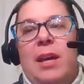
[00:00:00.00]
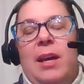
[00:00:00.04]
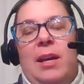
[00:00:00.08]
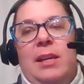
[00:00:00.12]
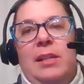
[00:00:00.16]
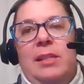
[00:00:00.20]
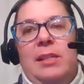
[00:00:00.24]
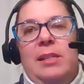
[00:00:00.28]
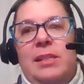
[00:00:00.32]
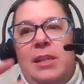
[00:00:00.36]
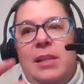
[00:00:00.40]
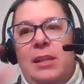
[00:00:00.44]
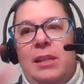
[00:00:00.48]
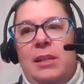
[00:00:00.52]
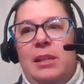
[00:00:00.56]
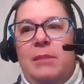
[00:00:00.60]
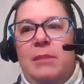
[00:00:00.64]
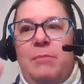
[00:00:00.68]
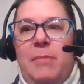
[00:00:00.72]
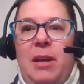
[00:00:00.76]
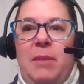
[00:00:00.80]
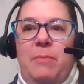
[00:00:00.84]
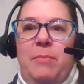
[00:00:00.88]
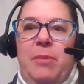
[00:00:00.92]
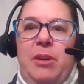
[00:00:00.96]
I cited
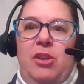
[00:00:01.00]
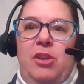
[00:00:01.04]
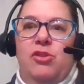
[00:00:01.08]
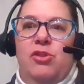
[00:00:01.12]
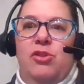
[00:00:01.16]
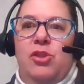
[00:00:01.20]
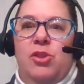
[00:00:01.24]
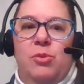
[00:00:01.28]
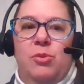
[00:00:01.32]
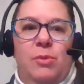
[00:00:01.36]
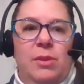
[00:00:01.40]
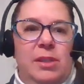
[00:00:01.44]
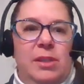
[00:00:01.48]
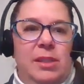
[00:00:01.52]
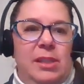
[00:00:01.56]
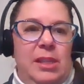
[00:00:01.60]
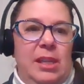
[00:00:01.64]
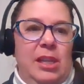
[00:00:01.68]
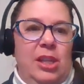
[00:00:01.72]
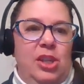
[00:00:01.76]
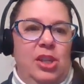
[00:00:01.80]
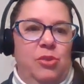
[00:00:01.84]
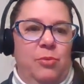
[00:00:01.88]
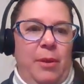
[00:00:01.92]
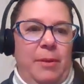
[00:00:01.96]
my picture source
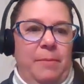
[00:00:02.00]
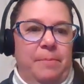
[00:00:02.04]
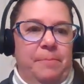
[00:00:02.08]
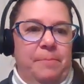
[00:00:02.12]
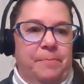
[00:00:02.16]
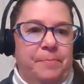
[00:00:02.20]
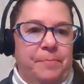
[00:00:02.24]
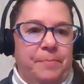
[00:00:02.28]
in each one.